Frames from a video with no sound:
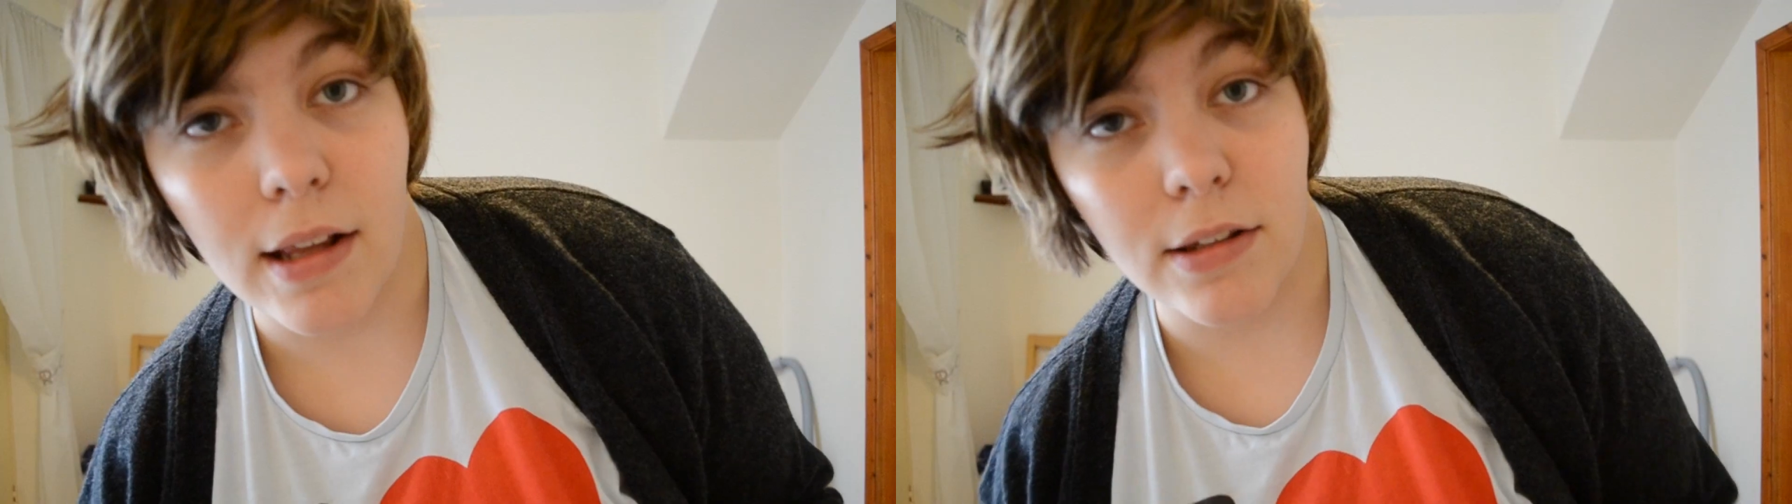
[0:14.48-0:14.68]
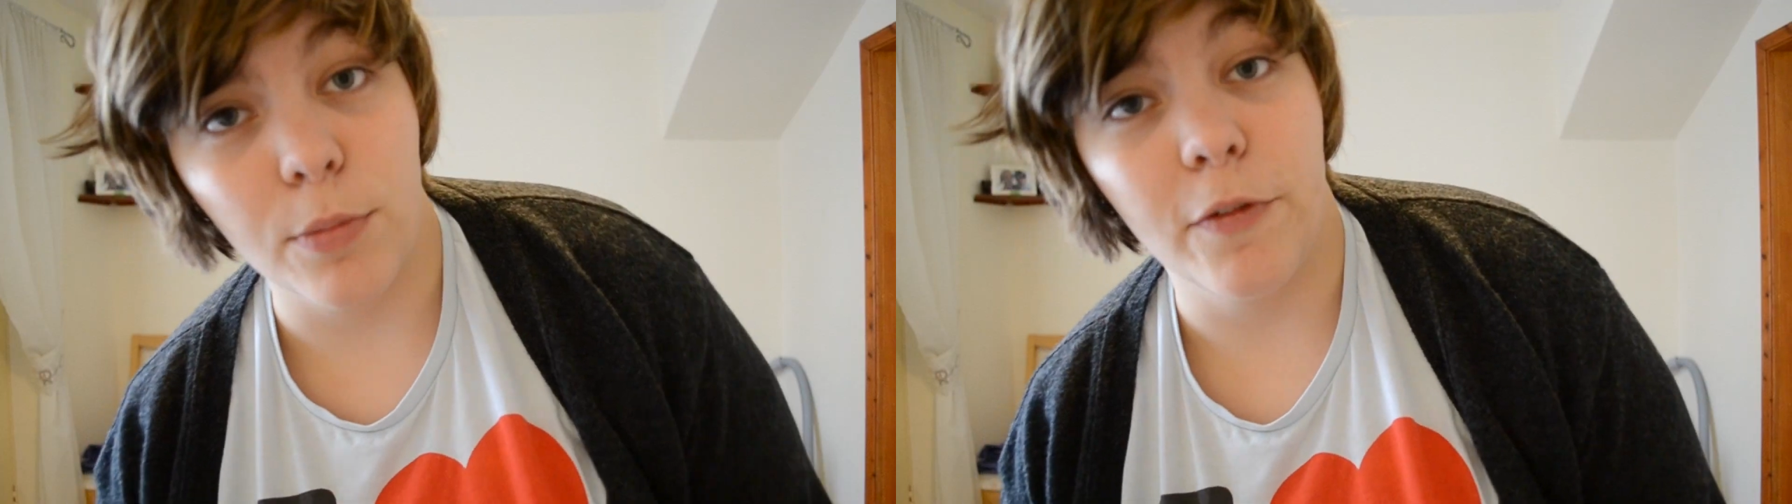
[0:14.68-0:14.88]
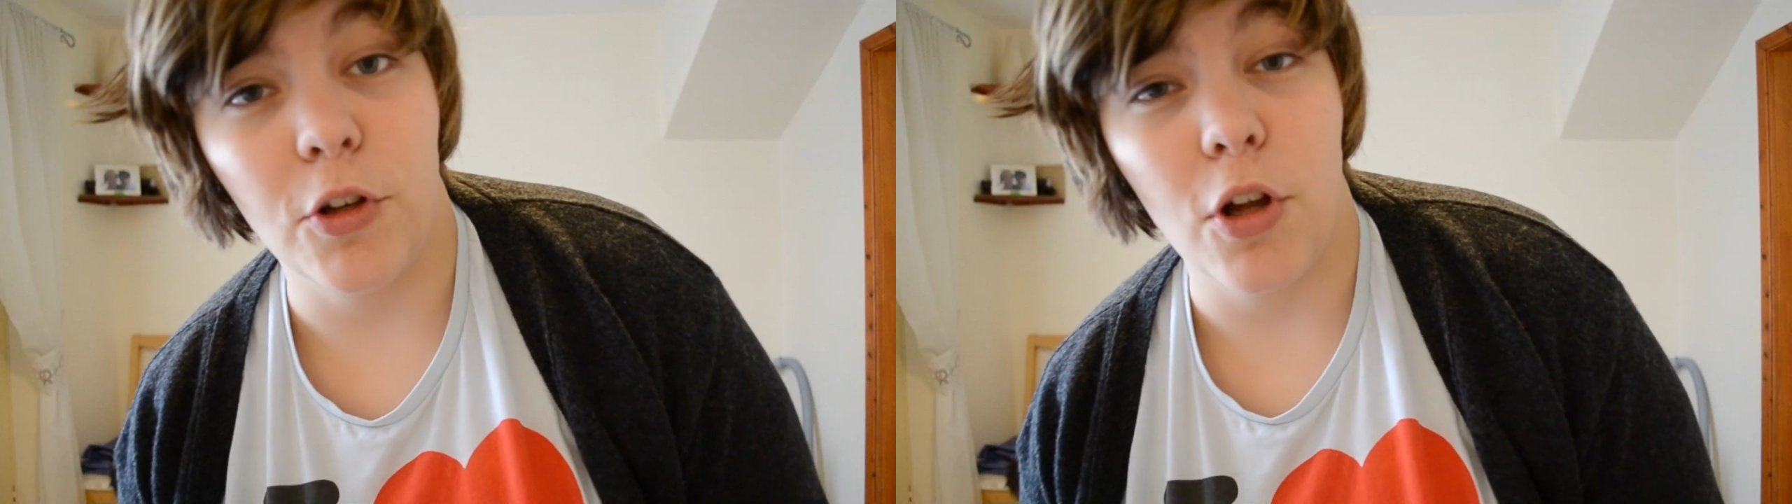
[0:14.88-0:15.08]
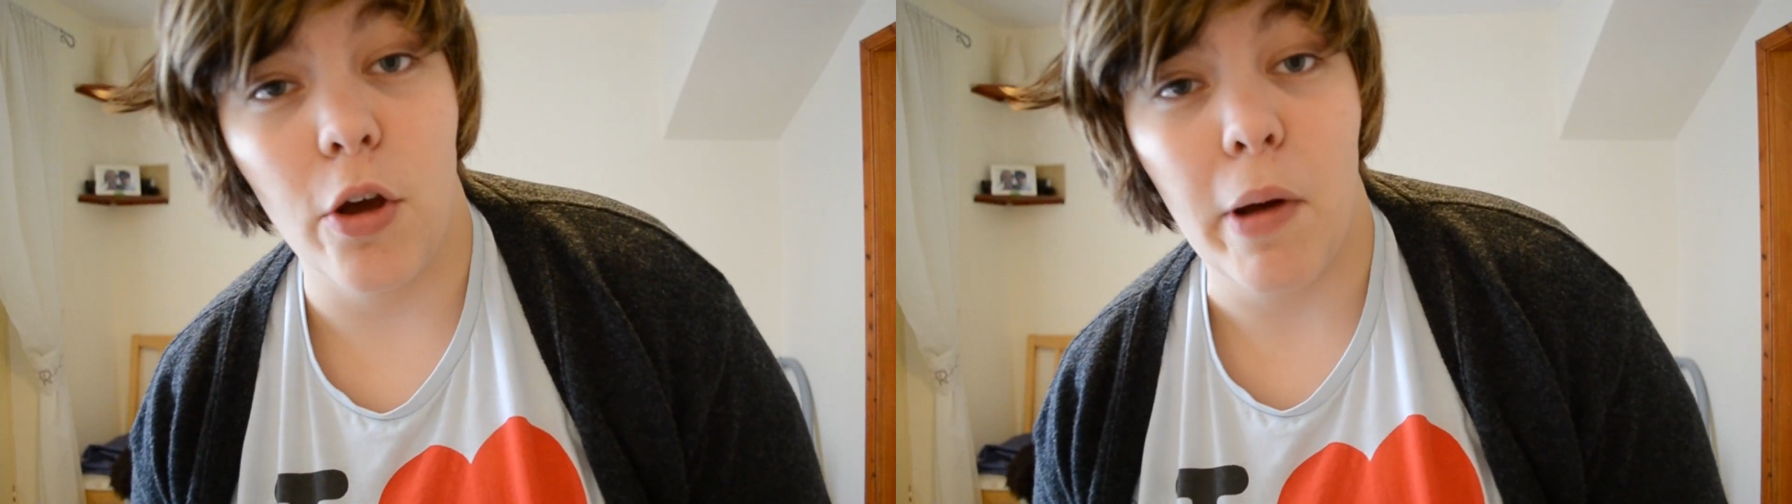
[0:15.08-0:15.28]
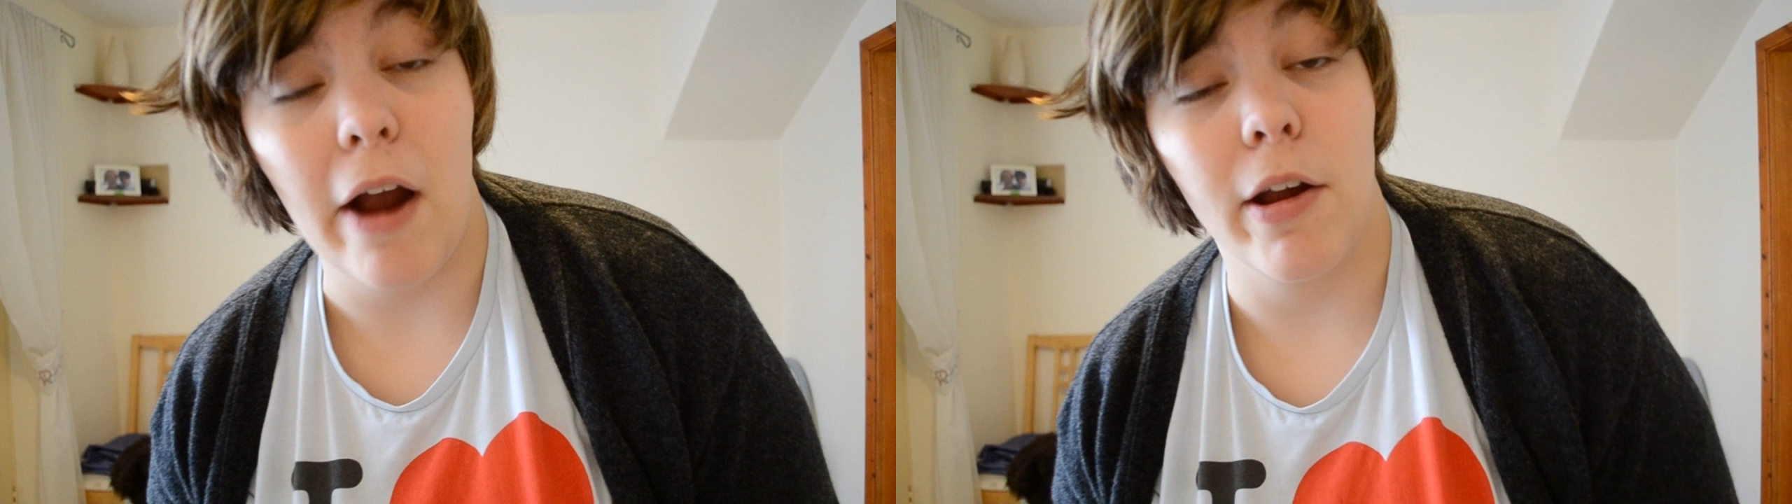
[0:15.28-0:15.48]
As some of you
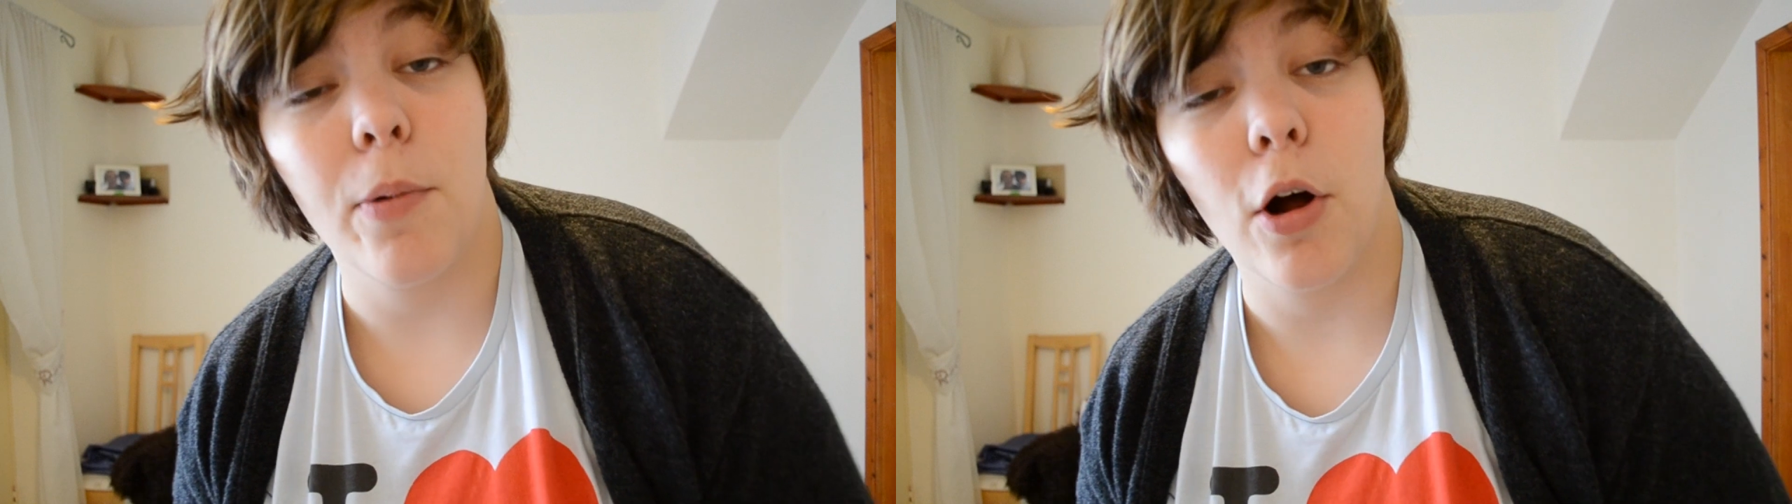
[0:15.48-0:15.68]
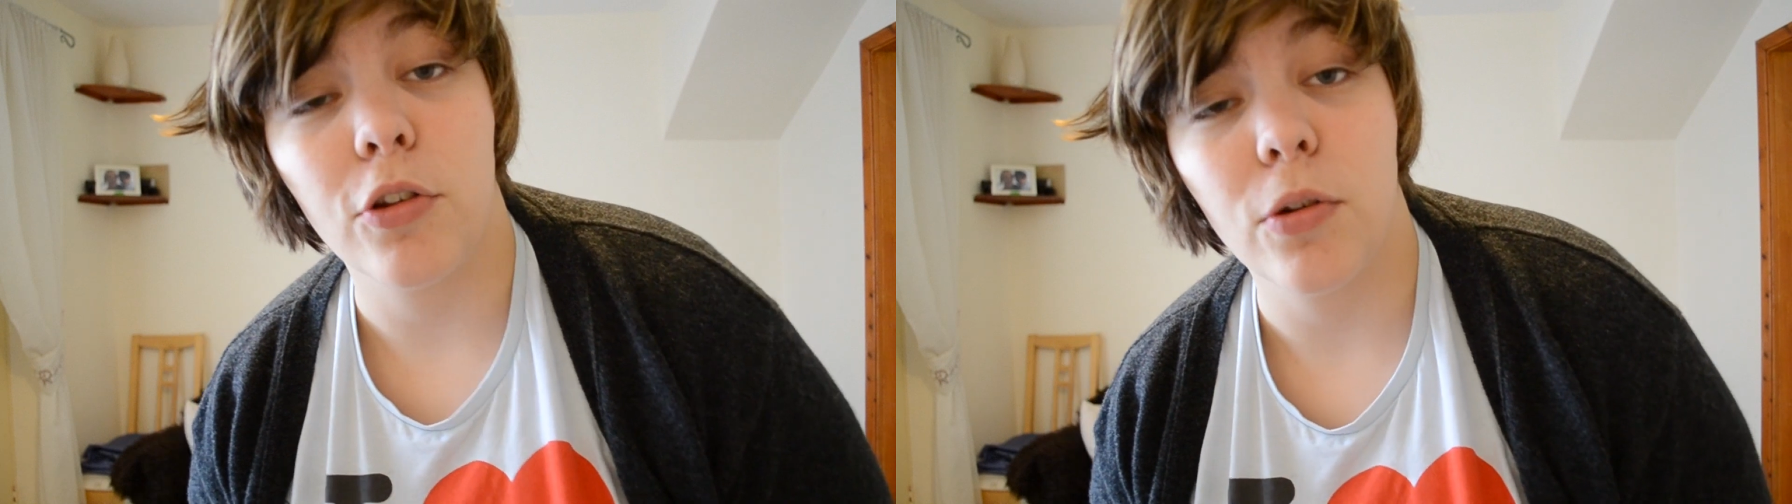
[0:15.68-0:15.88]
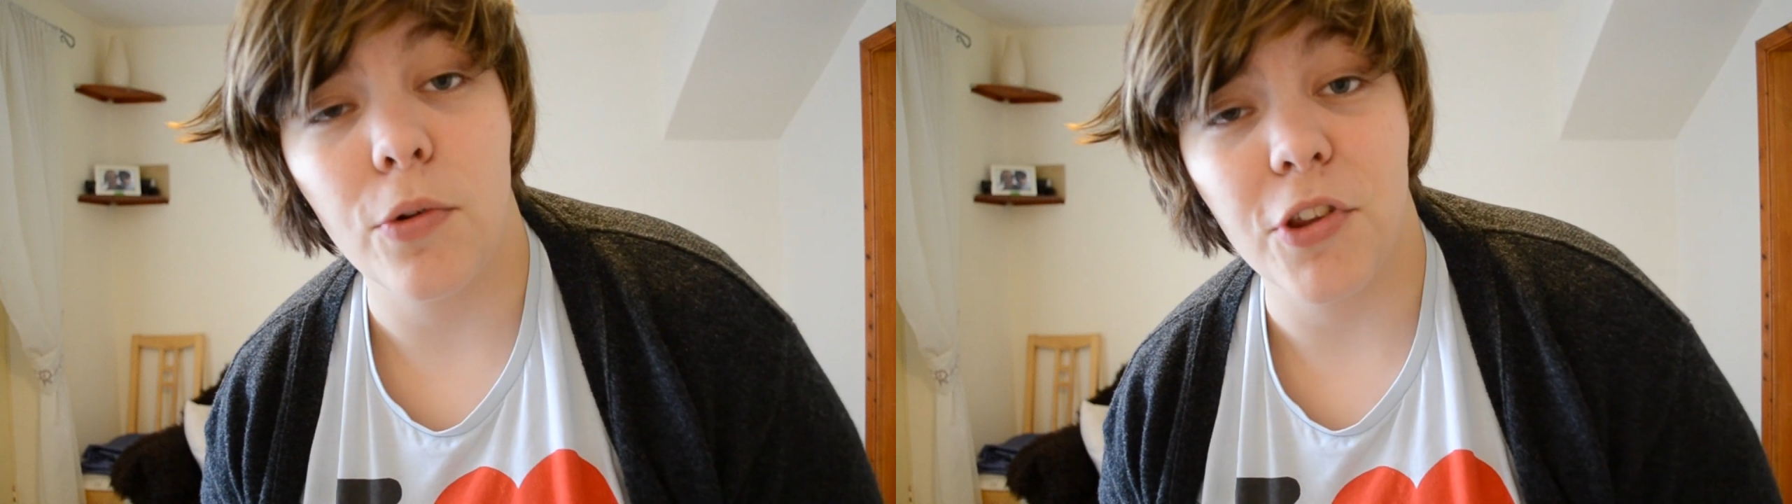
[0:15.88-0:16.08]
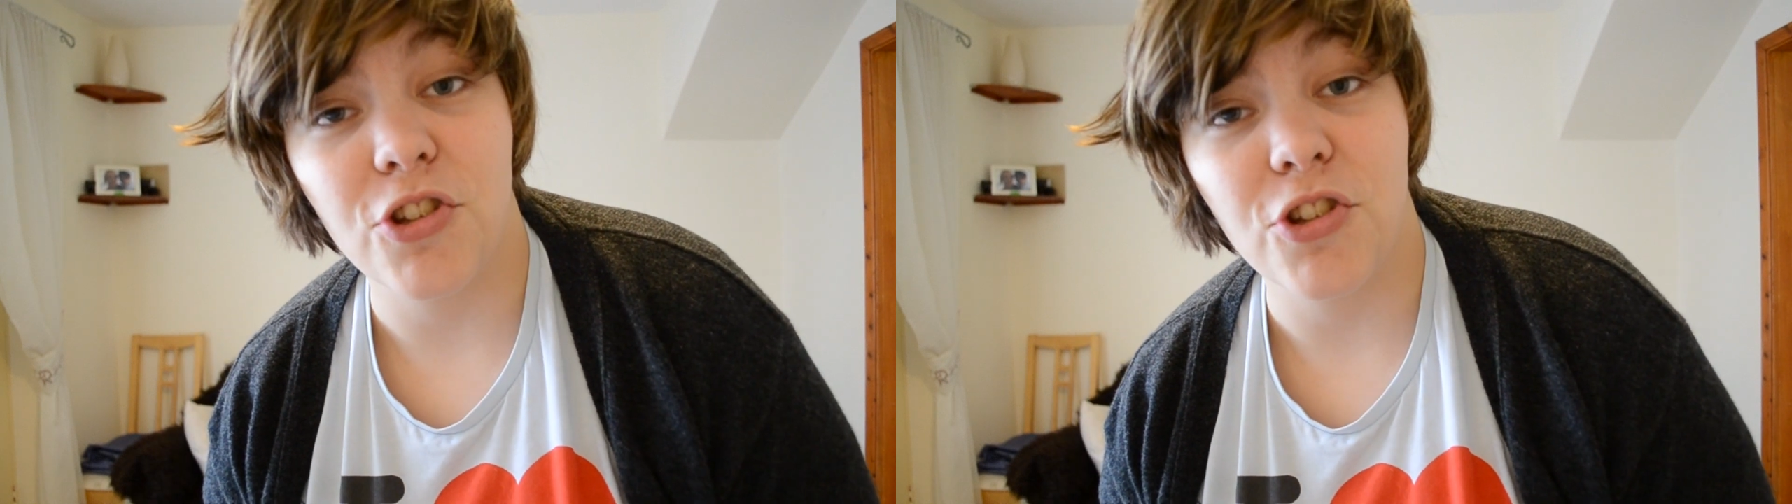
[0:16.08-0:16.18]
know, Harry Potter was a